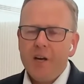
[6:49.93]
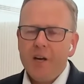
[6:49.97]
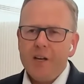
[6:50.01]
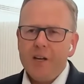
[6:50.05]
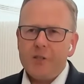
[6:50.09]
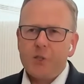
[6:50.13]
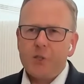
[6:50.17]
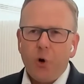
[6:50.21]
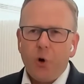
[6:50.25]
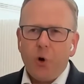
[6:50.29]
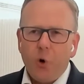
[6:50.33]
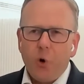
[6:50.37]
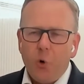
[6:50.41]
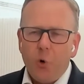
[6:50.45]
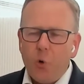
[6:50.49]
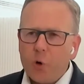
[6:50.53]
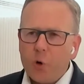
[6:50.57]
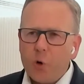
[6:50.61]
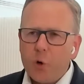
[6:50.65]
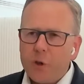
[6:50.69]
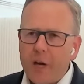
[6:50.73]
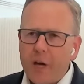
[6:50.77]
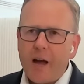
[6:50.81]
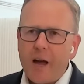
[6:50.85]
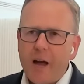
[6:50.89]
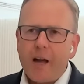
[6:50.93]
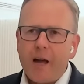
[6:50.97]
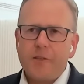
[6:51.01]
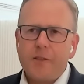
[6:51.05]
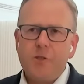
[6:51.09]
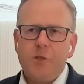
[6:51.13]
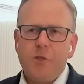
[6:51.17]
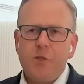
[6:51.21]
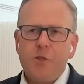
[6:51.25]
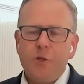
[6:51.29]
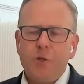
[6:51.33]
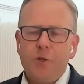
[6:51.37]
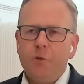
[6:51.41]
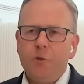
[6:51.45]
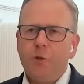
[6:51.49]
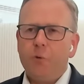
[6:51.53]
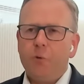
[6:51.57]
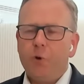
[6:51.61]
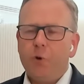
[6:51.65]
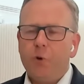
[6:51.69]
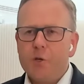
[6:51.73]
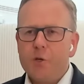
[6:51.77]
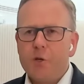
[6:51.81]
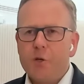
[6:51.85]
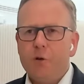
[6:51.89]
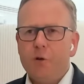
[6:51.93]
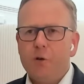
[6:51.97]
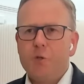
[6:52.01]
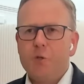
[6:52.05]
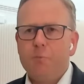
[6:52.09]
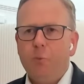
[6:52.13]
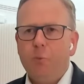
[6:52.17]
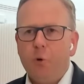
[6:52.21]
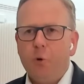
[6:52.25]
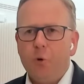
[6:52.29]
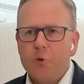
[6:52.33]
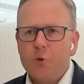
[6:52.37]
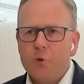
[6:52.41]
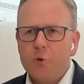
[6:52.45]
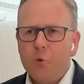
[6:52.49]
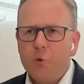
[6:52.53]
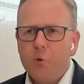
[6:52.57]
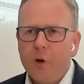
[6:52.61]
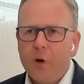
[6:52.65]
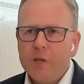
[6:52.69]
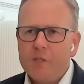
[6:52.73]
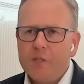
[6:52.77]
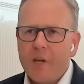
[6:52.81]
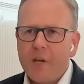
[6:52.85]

It's got all of that attitude that Range Rover Sport has always